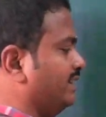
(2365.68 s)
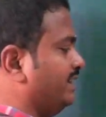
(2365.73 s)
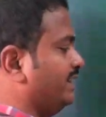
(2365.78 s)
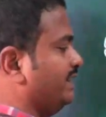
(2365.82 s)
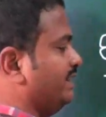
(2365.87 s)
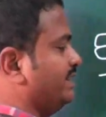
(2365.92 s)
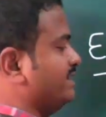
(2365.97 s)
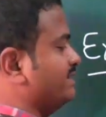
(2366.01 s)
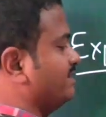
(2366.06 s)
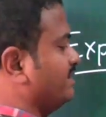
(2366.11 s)

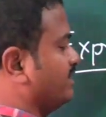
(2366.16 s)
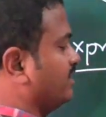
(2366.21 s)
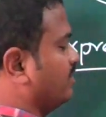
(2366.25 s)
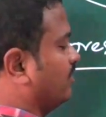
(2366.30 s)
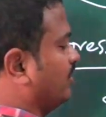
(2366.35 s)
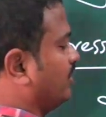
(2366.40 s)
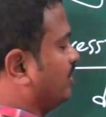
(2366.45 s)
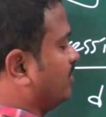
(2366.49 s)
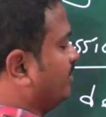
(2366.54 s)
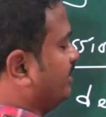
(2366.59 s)
TD is
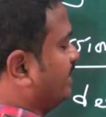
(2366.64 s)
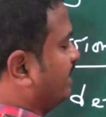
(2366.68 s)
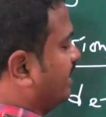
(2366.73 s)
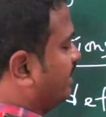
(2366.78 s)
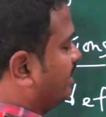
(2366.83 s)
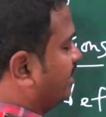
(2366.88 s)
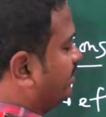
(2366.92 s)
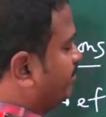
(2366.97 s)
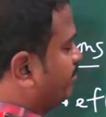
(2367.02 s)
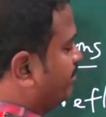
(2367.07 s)
equal to
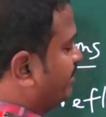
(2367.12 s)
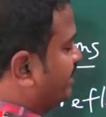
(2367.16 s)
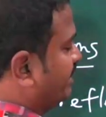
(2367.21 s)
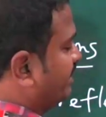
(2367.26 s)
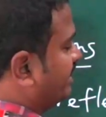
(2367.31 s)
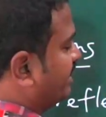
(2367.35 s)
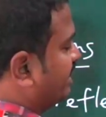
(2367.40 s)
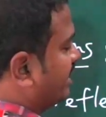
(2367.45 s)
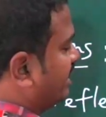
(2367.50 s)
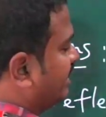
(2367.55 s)

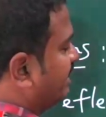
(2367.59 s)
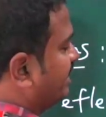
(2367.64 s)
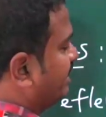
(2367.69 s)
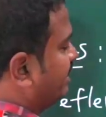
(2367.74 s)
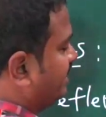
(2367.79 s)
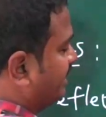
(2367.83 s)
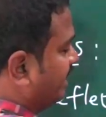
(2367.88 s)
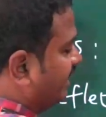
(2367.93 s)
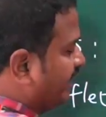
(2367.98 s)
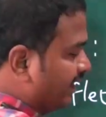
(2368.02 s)

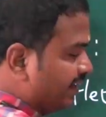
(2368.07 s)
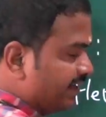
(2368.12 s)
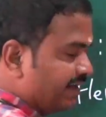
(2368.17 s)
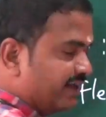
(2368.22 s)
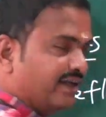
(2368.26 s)
NBIA.